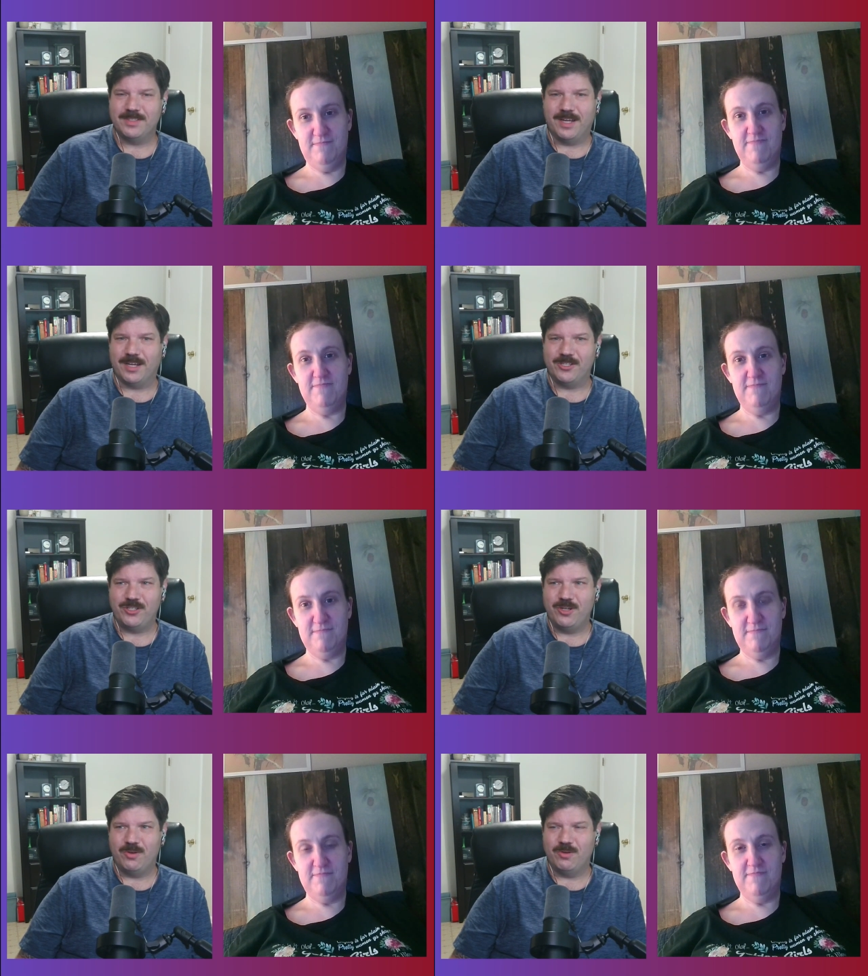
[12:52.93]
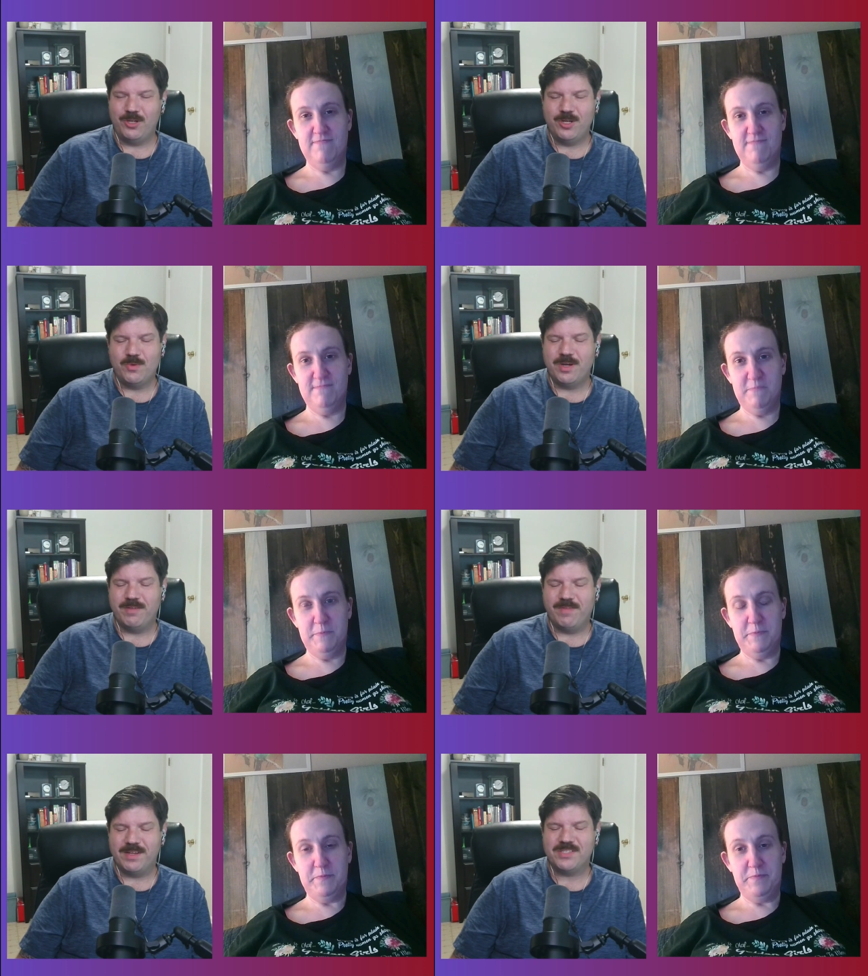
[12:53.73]
Speaker 1: Yeah, because you don't you don't want to
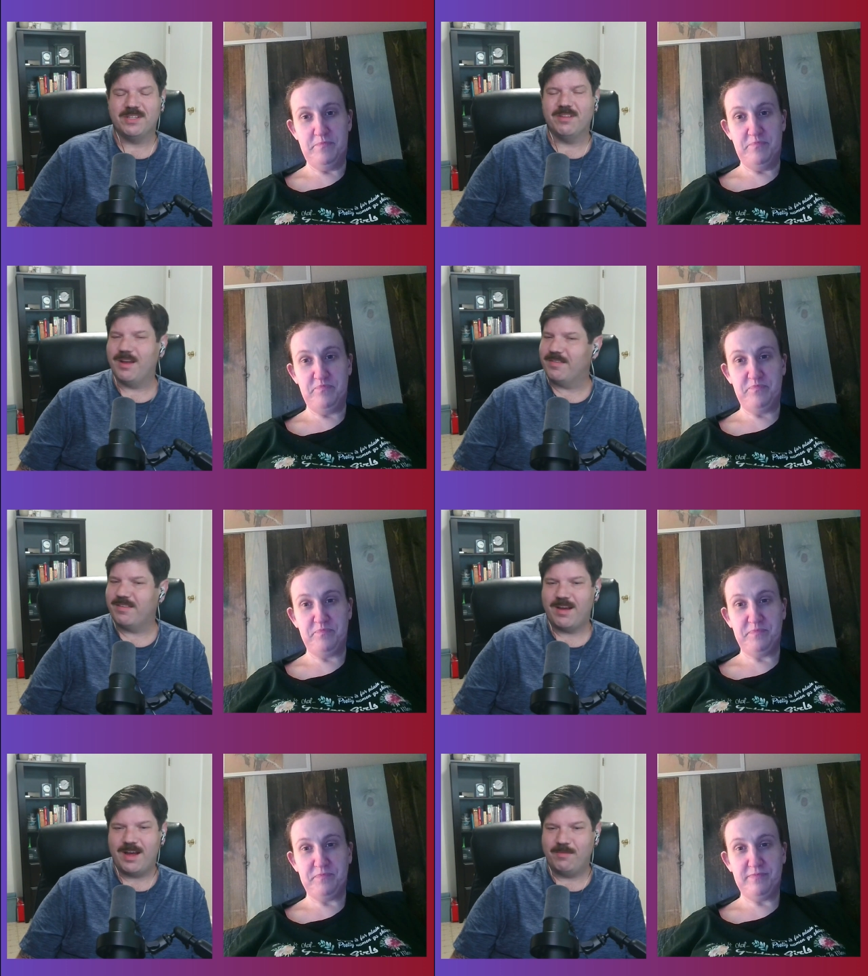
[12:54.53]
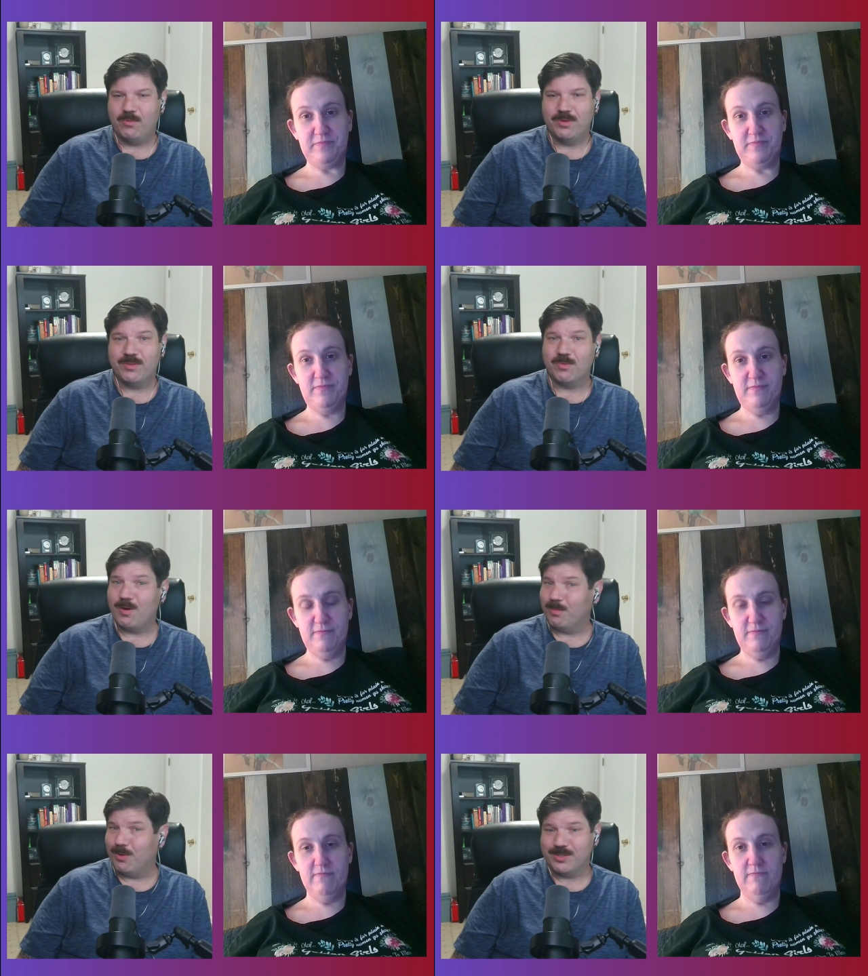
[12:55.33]
invest a lot of time with the
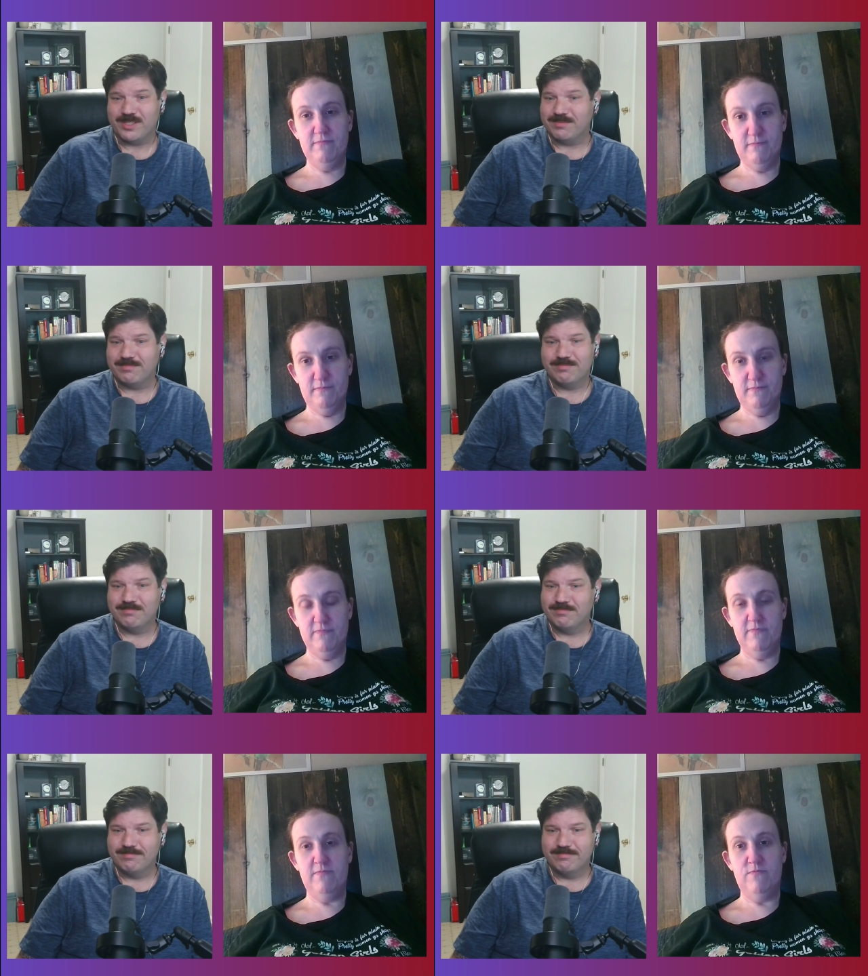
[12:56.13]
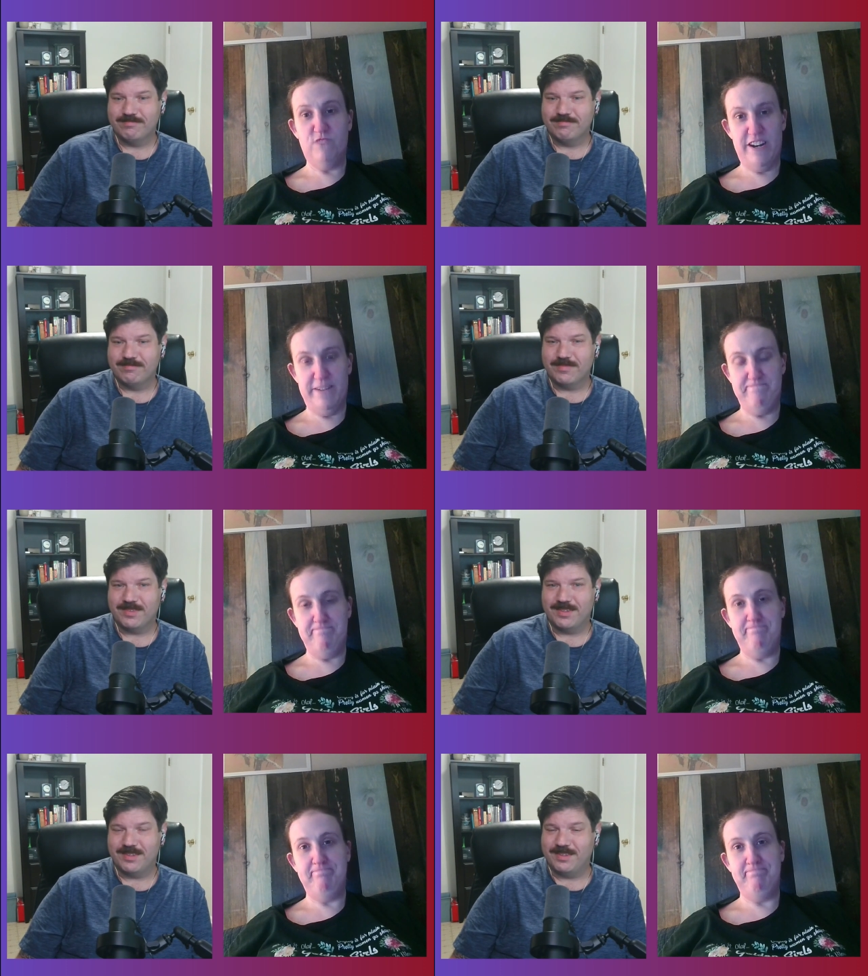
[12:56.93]
wrong person. Right.
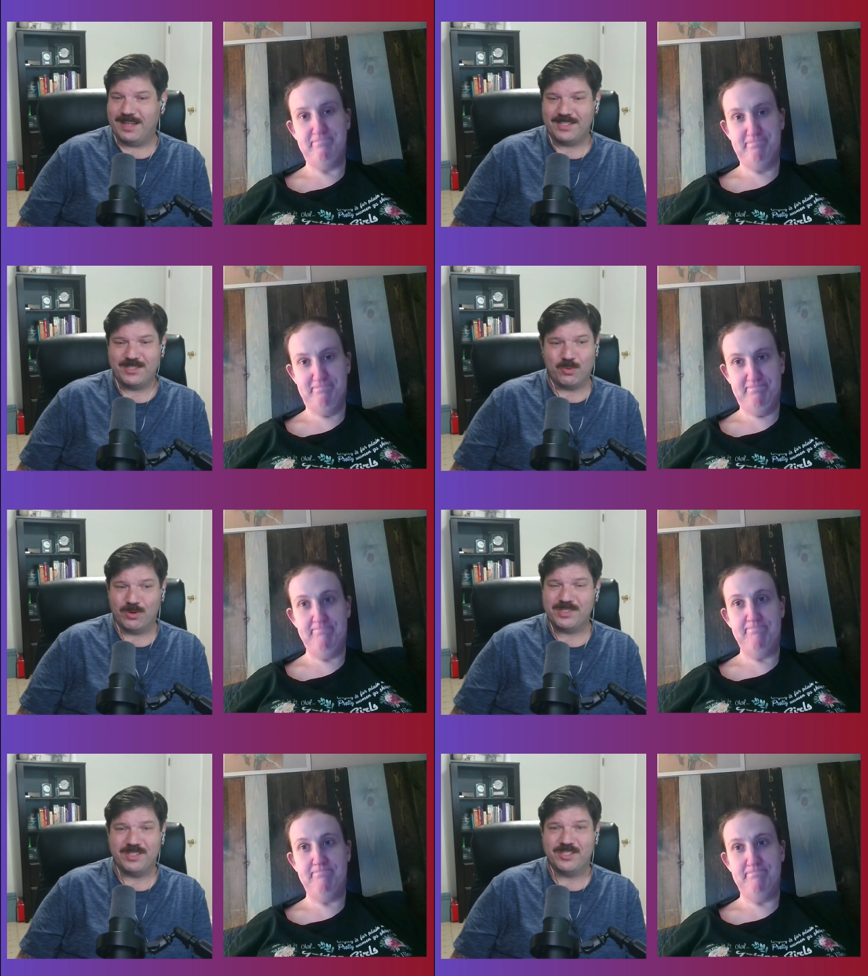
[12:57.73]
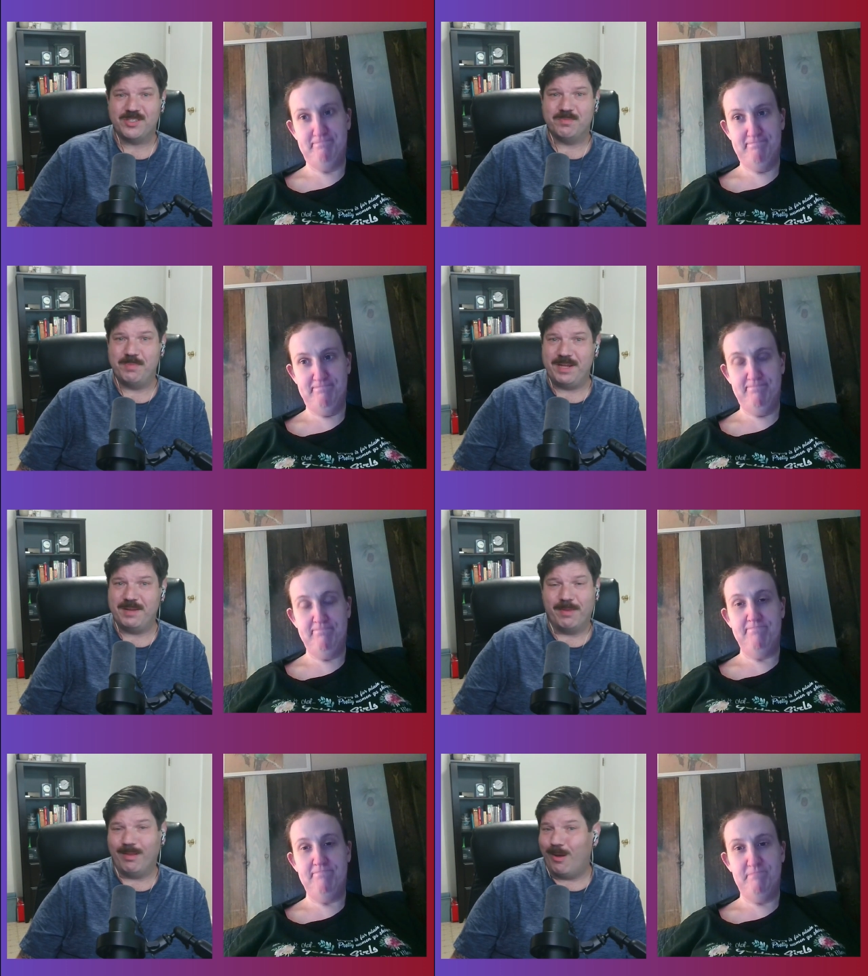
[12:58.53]
That's worse than just
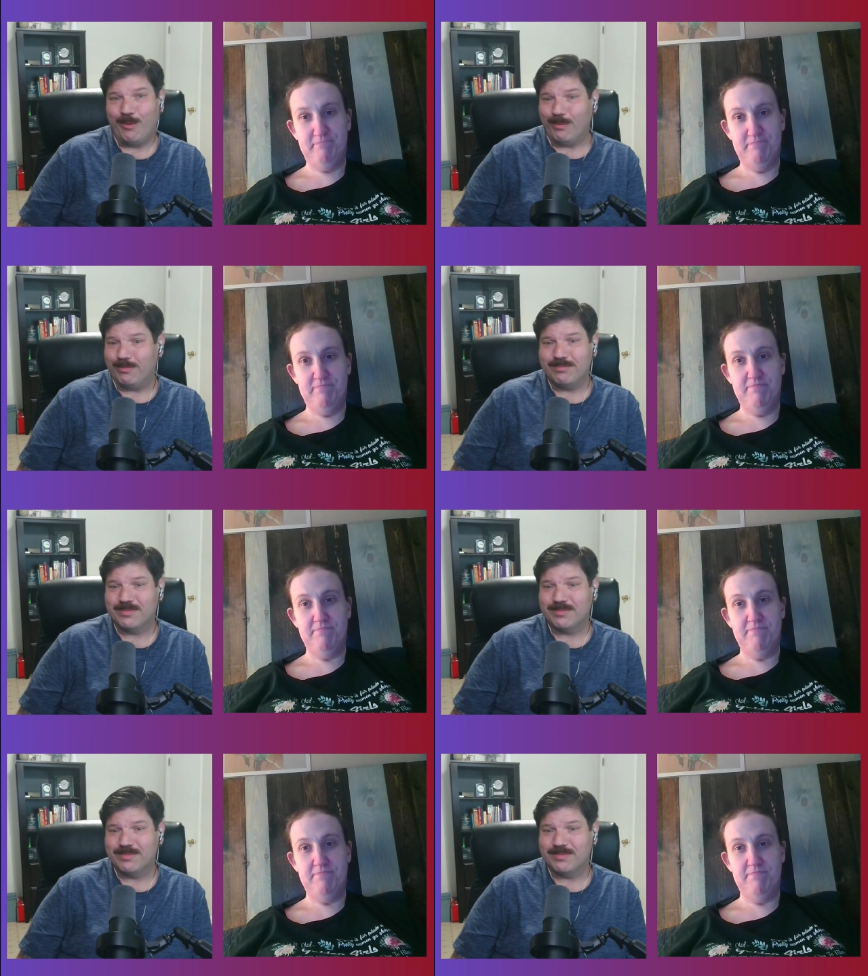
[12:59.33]
being alone